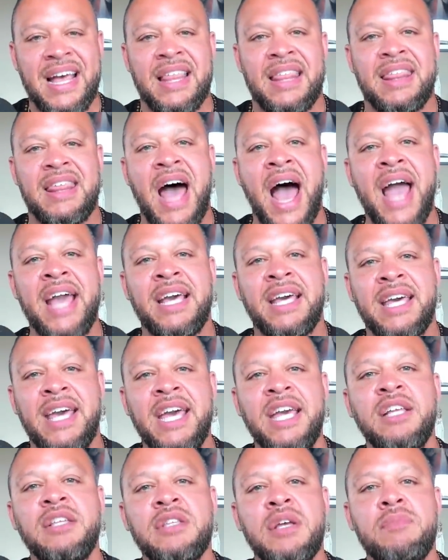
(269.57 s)
Thy
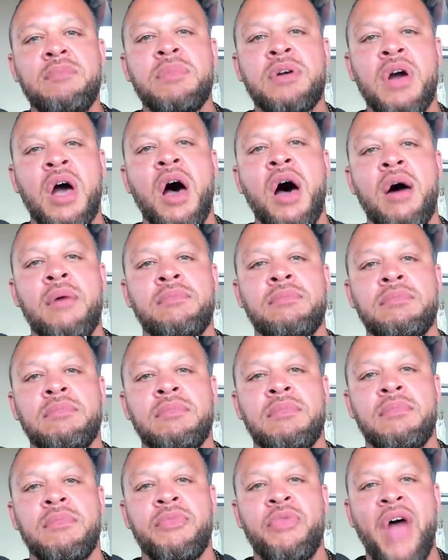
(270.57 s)
kingdom come,
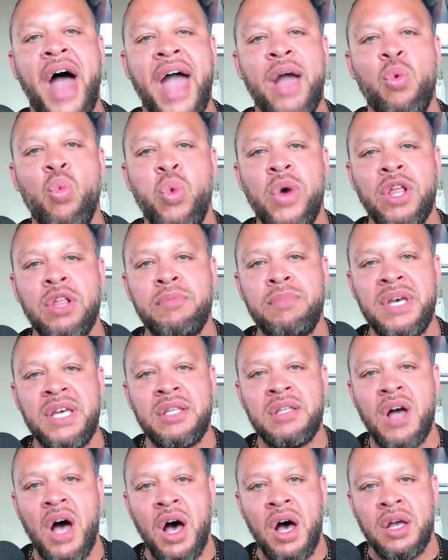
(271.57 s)
thy will be
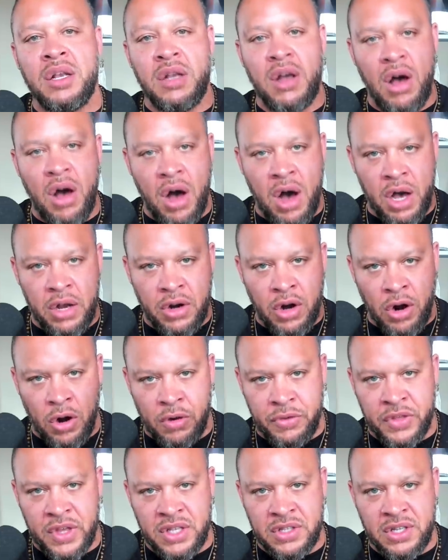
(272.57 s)
done on
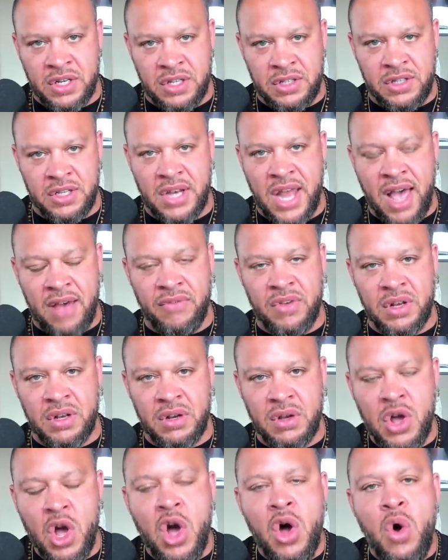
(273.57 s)
earth as it is in heaven.
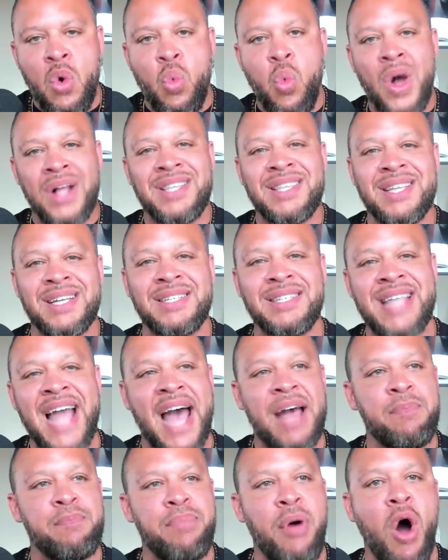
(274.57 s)
What does
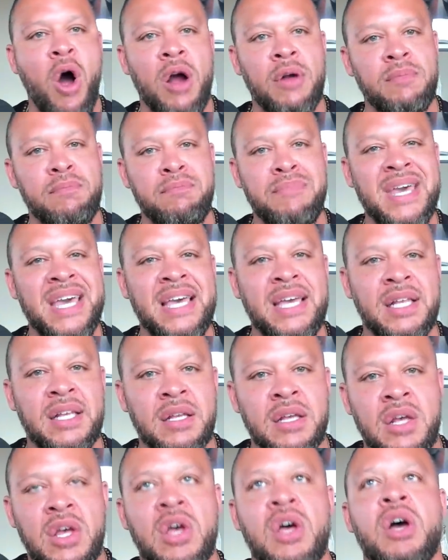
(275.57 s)
that part mean?
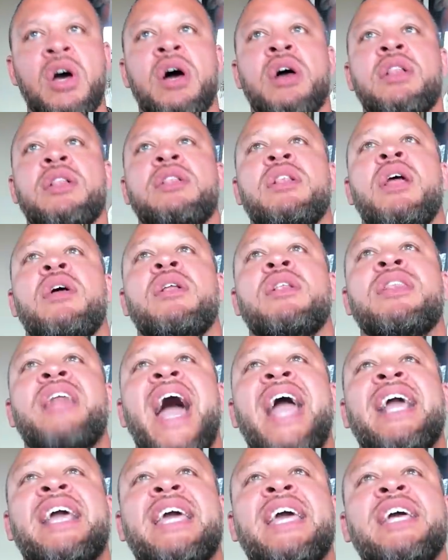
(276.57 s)

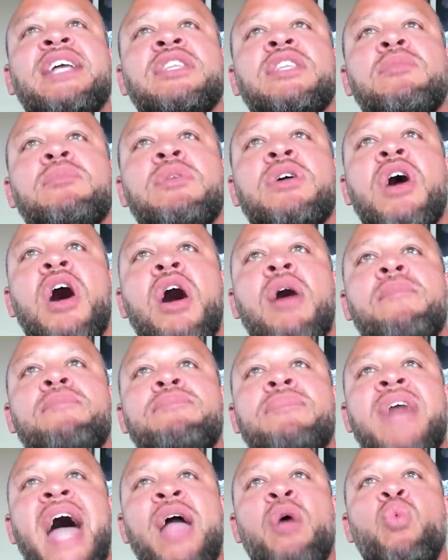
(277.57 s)
Thy kingdom
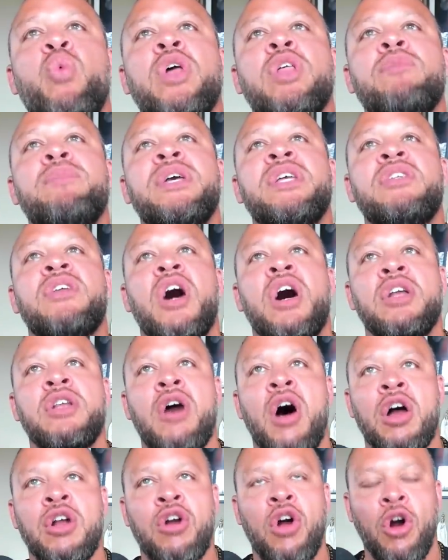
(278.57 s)
come, thy will be done
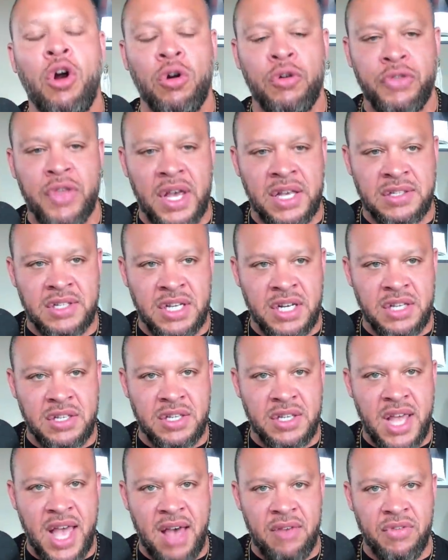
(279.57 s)
on earth as it is
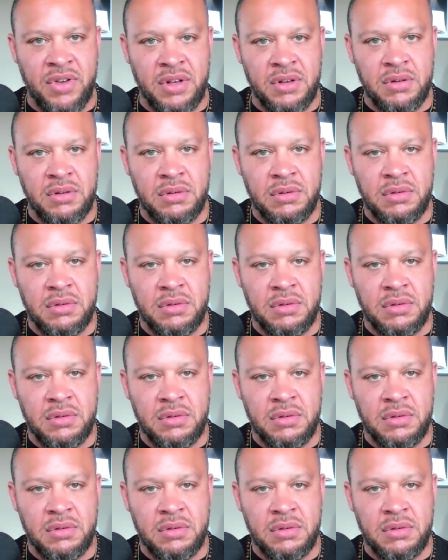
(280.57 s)
in heaven.